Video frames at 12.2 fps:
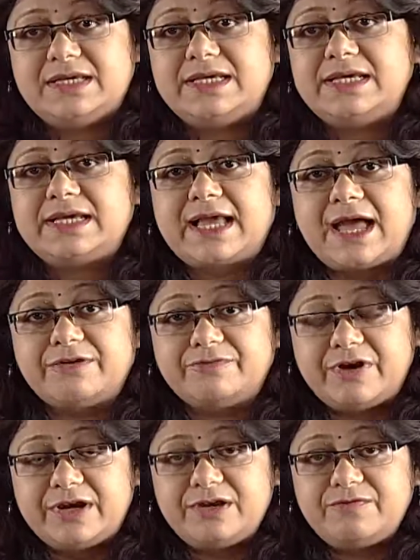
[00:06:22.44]
he can
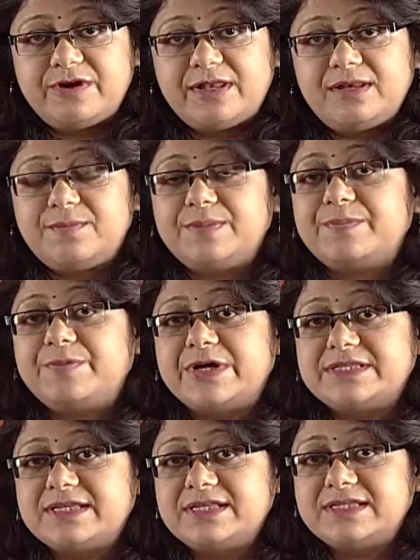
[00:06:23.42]
very well be
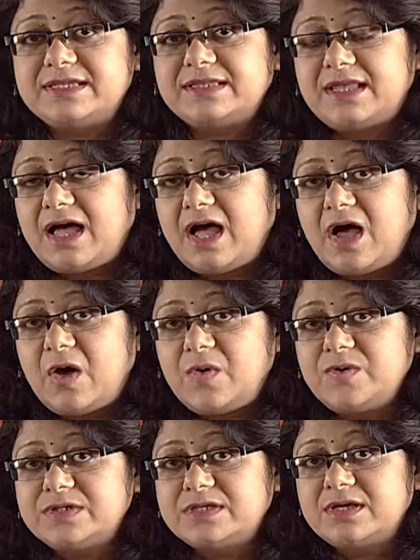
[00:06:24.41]
present in the
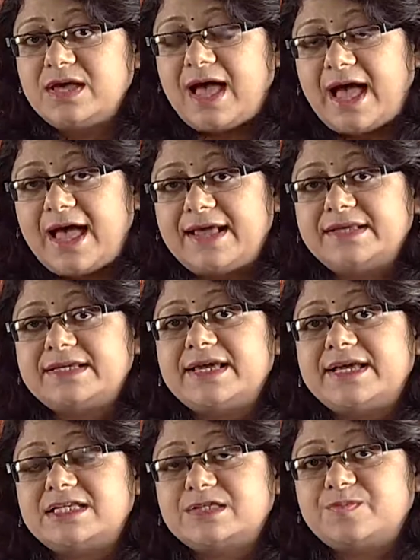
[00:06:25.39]
House and
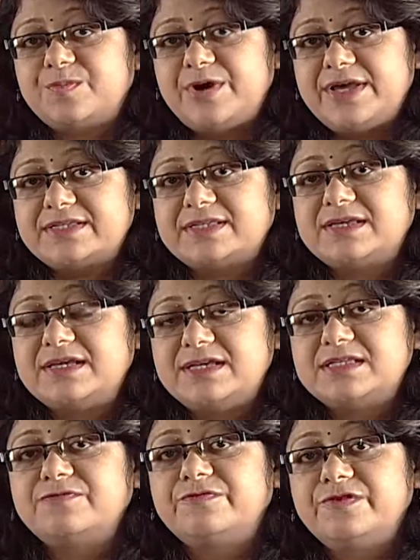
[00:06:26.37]
express
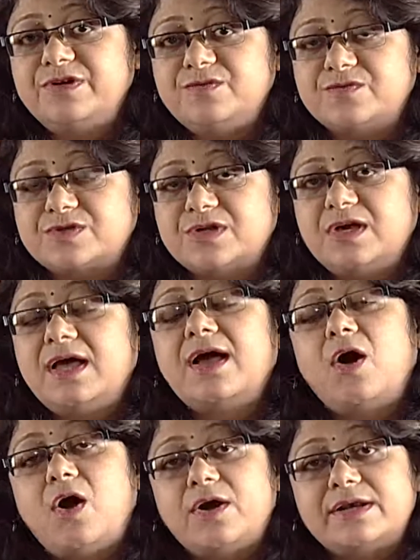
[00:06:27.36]
his views
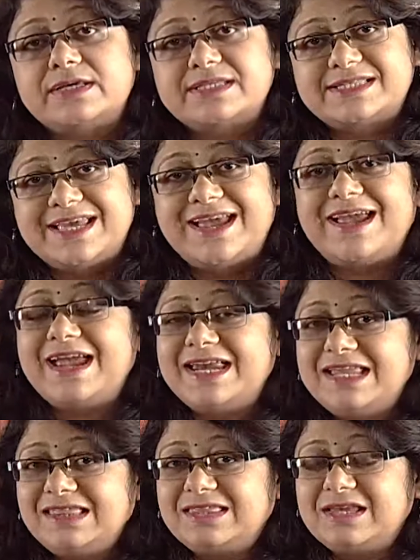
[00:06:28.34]
or say
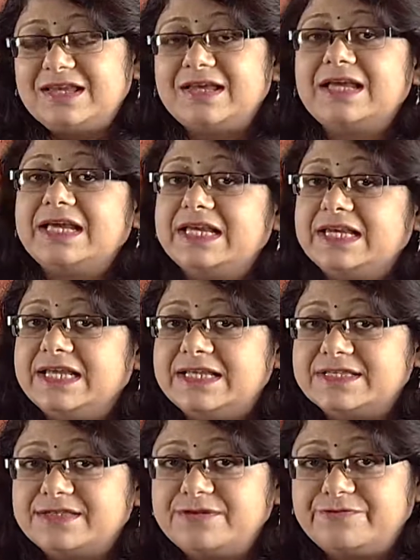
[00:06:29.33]
anything in
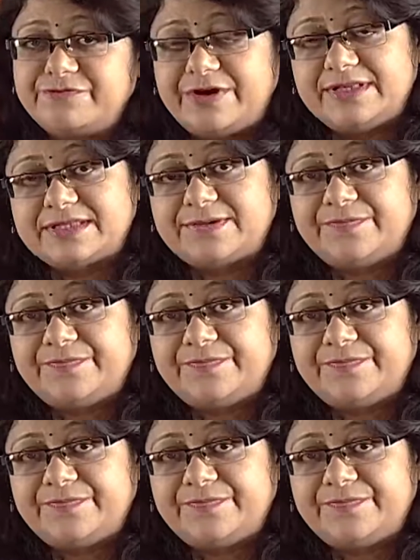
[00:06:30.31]
his defense.